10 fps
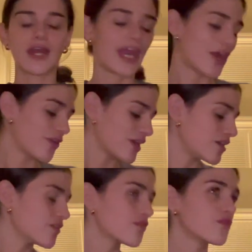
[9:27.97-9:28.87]

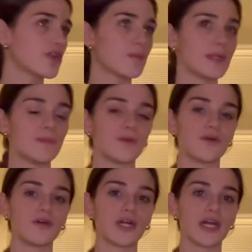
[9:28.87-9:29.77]
Aerie, Free
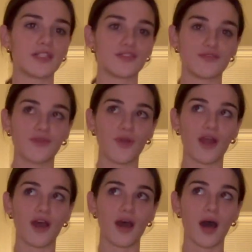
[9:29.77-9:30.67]
People, and
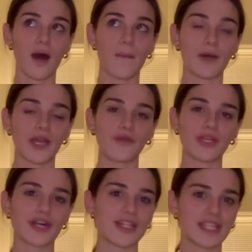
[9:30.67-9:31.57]
Sephora. Um, but I only
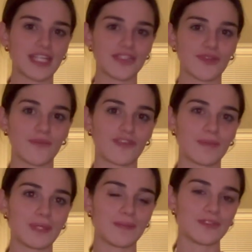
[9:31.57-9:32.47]
got things from Free
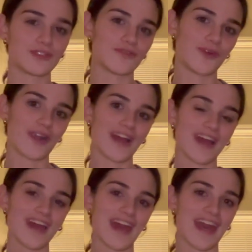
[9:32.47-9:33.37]
People, Sephora,
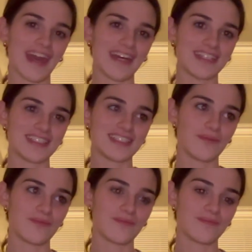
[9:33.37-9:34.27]

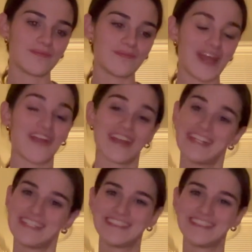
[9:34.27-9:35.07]
and Aerie.